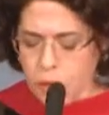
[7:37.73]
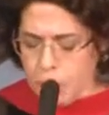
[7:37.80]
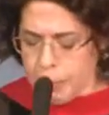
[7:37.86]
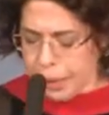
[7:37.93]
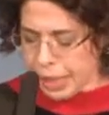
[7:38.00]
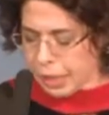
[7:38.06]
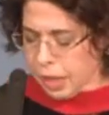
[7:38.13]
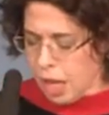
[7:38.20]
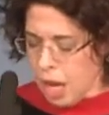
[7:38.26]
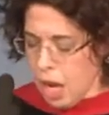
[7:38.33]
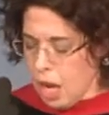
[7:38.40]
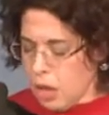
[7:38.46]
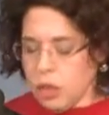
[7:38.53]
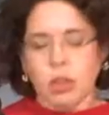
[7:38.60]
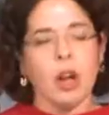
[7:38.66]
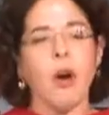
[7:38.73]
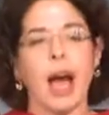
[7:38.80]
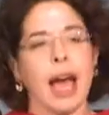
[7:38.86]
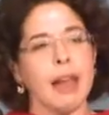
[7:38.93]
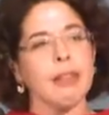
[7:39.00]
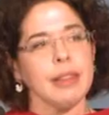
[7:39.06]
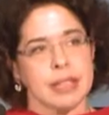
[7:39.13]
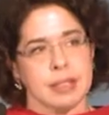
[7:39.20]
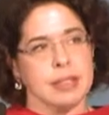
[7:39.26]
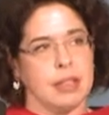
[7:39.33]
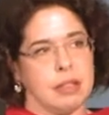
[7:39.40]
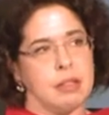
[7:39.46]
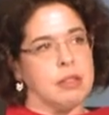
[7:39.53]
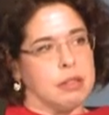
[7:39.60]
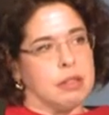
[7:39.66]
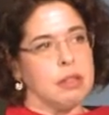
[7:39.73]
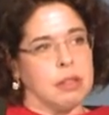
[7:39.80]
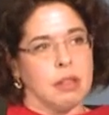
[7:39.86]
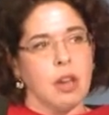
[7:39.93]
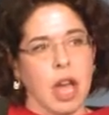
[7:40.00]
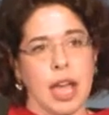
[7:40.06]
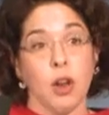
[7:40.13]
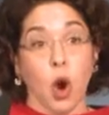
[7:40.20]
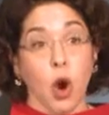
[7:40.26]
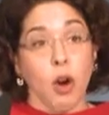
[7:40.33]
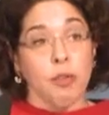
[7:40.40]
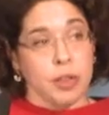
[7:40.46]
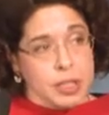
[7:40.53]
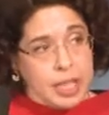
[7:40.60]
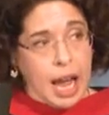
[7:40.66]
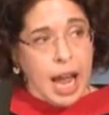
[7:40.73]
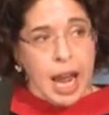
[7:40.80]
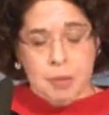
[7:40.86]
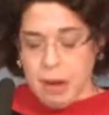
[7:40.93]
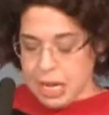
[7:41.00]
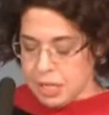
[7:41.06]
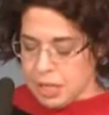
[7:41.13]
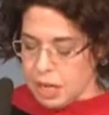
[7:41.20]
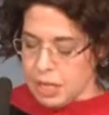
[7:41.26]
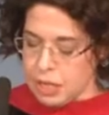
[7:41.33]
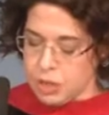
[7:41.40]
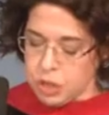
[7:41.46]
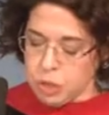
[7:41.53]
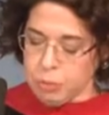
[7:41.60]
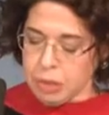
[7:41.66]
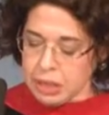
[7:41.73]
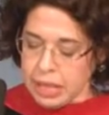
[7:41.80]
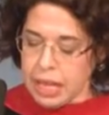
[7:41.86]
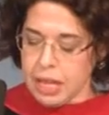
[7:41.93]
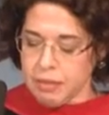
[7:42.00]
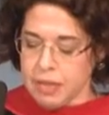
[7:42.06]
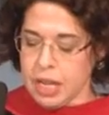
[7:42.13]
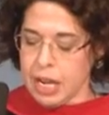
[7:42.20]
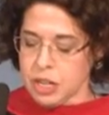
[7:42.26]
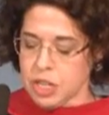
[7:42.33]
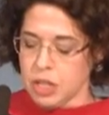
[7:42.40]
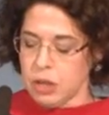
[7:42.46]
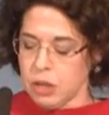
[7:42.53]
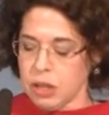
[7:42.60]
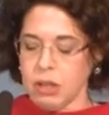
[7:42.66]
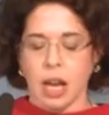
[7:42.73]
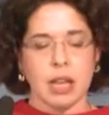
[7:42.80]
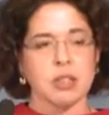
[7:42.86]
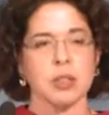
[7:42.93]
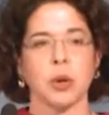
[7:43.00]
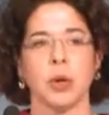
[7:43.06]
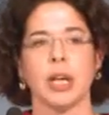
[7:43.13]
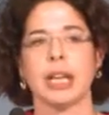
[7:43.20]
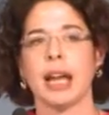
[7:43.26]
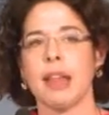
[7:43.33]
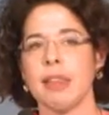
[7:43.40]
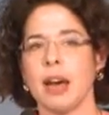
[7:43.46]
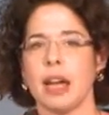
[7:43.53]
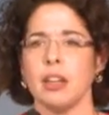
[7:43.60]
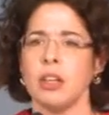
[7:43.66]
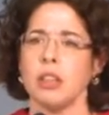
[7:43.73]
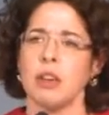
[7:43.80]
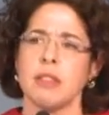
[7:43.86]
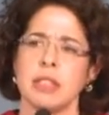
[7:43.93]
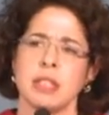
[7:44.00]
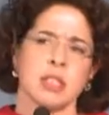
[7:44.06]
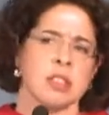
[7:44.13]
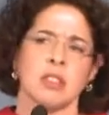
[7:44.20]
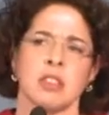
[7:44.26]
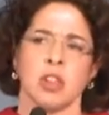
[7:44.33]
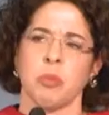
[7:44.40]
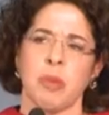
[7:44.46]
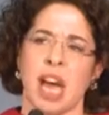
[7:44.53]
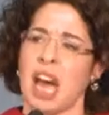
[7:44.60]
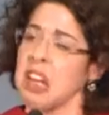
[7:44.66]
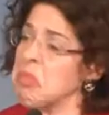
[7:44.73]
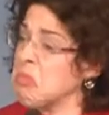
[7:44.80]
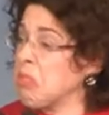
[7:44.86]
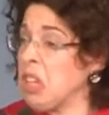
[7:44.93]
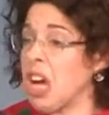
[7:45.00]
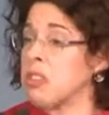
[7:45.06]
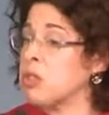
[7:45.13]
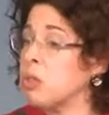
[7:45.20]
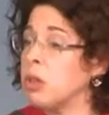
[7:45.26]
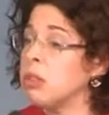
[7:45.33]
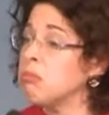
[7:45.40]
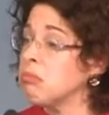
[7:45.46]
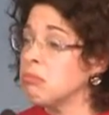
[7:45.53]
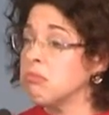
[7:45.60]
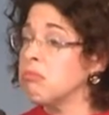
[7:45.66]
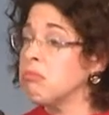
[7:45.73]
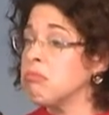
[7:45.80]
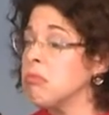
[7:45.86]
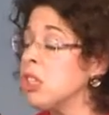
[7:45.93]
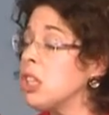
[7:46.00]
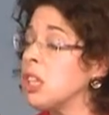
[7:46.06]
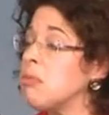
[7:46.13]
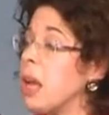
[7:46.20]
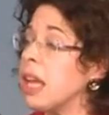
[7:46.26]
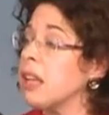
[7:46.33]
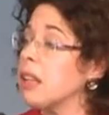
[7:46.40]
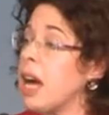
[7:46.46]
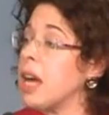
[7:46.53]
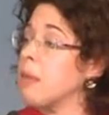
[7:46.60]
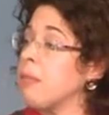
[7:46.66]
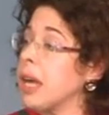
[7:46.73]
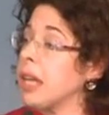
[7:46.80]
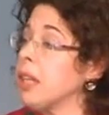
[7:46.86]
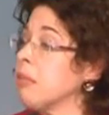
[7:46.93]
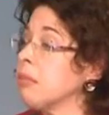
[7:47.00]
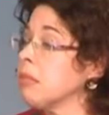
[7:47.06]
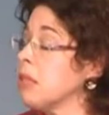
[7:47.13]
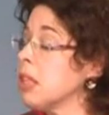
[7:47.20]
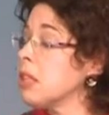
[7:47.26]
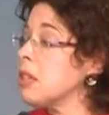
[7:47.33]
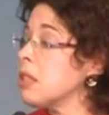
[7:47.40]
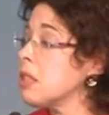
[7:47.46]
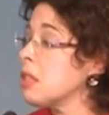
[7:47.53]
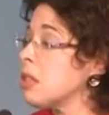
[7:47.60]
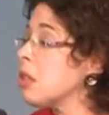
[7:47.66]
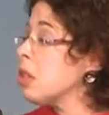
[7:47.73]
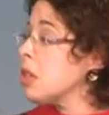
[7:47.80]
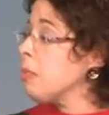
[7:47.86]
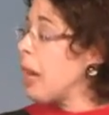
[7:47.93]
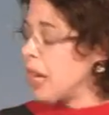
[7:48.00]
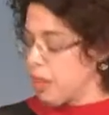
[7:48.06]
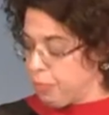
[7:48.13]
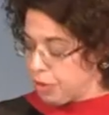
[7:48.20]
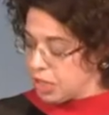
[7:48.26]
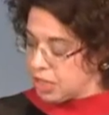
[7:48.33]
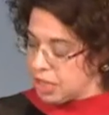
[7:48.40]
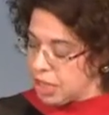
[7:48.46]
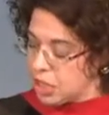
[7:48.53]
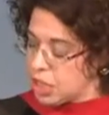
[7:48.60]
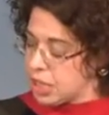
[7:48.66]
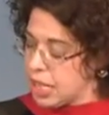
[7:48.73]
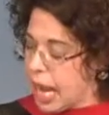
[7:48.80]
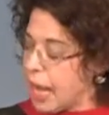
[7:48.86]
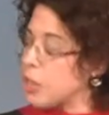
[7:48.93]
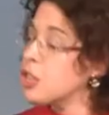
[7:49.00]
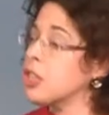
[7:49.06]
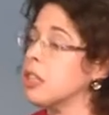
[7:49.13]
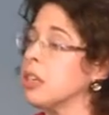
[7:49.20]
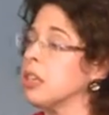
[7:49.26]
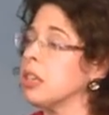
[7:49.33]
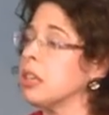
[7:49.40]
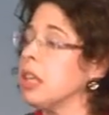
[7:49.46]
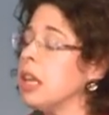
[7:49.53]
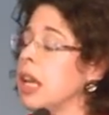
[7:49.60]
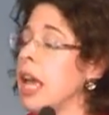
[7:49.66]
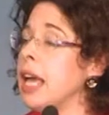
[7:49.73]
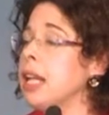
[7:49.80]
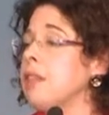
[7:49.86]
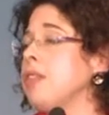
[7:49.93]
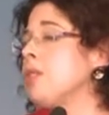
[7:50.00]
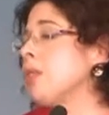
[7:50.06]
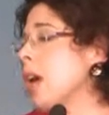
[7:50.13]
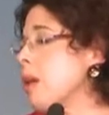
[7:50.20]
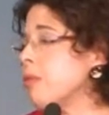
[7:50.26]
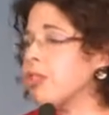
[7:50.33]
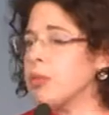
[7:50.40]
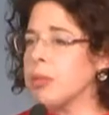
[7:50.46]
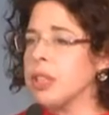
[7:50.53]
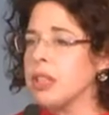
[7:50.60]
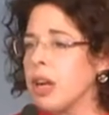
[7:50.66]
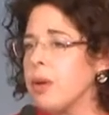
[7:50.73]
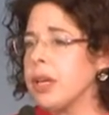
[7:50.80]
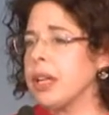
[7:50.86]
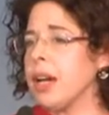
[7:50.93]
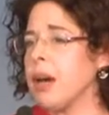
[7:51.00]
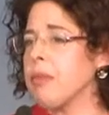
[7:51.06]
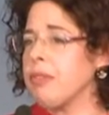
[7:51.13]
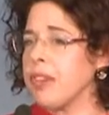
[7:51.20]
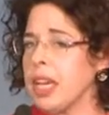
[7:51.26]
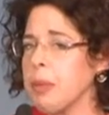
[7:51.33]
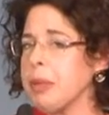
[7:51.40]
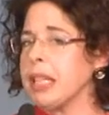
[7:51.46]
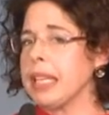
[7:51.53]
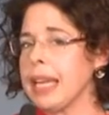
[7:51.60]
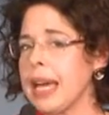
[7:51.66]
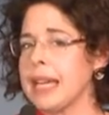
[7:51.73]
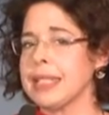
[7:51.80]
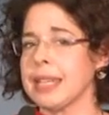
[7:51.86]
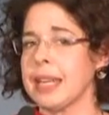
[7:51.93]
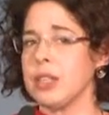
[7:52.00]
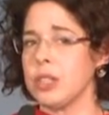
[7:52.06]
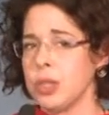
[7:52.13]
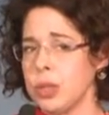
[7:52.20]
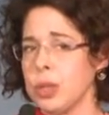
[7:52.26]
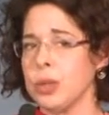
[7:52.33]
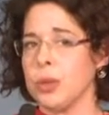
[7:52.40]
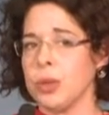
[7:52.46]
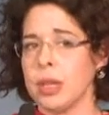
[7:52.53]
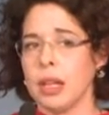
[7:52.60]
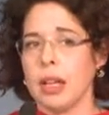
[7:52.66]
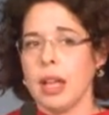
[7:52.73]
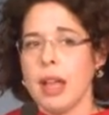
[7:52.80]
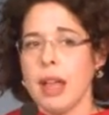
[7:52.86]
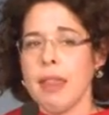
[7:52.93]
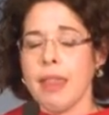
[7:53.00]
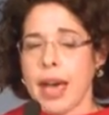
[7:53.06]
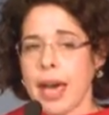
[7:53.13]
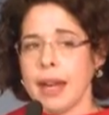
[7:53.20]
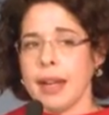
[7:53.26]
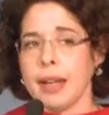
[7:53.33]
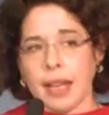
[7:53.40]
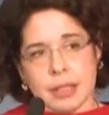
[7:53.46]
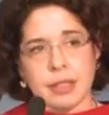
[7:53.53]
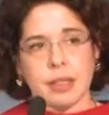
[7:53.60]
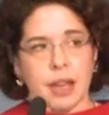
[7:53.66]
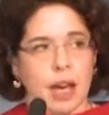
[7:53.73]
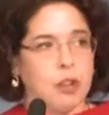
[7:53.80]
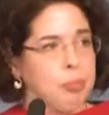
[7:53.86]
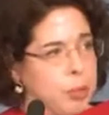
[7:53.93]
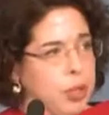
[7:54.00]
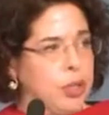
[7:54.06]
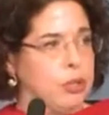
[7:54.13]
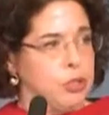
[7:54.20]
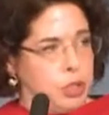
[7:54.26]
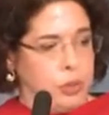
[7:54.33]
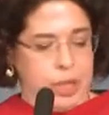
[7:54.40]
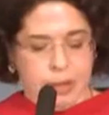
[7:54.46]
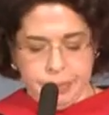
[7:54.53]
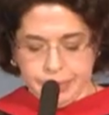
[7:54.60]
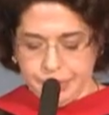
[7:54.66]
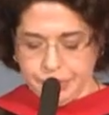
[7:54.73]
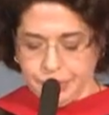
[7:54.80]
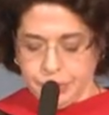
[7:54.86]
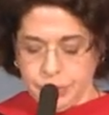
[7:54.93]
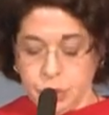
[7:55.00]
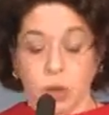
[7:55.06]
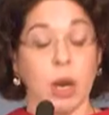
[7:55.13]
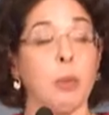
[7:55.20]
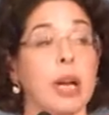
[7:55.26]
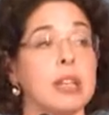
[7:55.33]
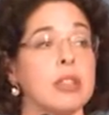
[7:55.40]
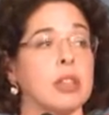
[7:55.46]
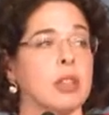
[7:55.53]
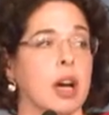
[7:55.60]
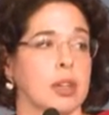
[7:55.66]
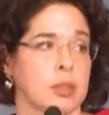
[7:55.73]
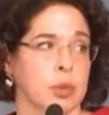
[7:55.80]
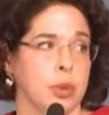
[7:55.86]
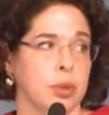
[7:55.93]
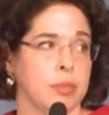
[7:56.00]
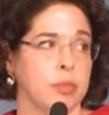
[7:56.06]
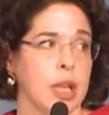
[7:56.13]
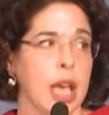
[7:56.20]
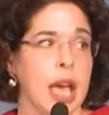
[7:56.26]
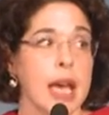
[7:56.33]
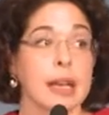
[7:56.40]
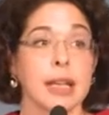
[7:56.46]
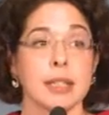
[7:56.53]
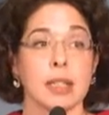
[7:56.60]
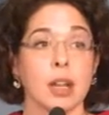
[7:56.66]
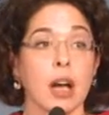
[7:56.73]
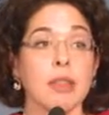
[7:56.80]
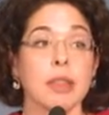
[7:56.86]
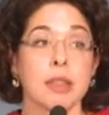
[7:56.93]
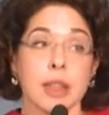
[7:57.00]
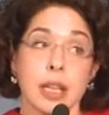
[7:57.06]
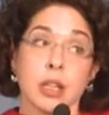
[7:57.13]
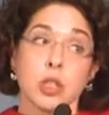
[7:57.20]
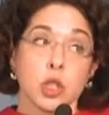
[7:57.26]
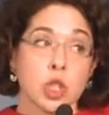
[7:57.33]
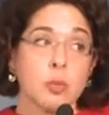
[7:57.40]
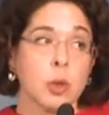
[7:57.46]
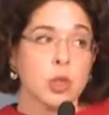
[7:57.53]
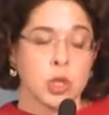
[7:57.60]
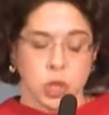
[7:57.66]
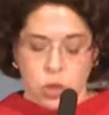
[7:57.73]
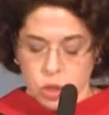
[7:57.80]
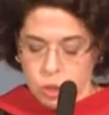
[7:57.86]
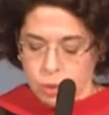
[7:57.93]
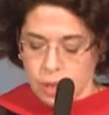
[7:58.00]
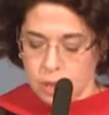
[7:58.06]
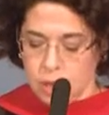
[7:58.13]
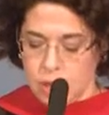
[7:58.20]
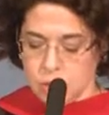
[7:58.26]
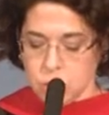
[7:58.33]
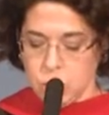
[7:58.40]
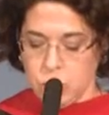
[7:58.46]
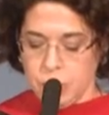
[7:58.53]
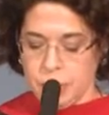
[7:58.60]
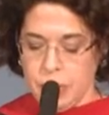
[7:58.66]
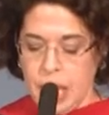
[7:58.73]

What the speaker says: But, you know, I listened, and over time I started to believe that I should go to law school. And I thought, you know, this isn't so bad, law school. You can make a lot of money. There's a certain amount of prestige attached. And if you come from a low-income family, as I do, that has a lot of pull to it. So I went to law school, and I did all the things you're supposed to do in law school.